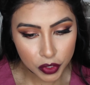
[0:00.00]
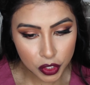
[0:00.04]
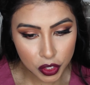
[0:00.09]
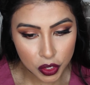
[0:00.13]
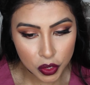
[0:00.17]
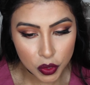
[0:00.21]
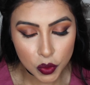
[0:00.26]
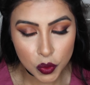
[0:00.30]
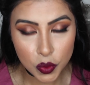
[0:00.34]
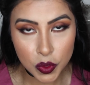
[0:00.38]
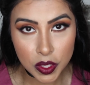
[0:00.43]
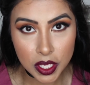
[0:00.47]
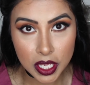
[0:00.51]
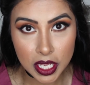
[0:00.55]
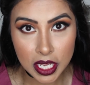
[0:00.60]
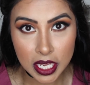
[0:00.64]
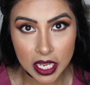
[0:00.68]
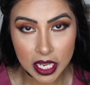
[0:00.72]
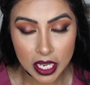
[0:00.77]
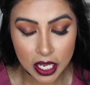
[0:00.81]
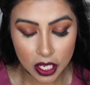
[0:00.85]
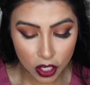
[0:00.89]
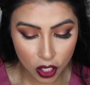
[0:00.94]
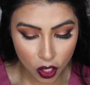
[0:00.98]
to
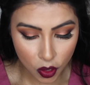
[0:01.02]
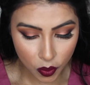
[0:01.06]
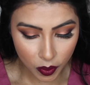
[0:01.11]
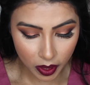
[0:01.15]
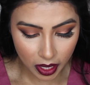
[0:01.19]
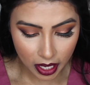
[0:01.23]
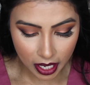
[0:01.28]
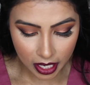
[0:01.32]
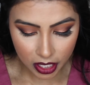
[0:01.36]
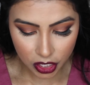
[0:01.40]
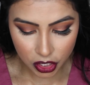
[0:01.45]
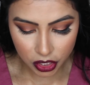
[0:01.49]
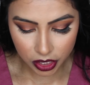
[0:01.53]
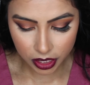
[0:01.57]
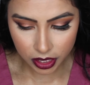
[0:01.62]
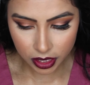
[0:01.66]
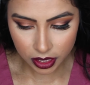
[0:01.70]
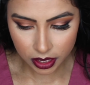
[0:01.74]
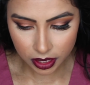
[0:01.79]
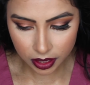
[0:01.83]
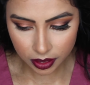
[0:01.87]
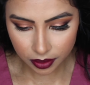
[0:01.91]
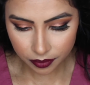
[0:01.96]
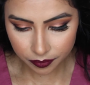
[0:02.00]
the lower
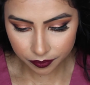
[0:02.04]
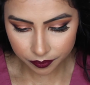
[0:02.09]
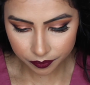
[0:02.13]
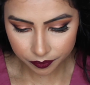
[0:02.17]
lashes.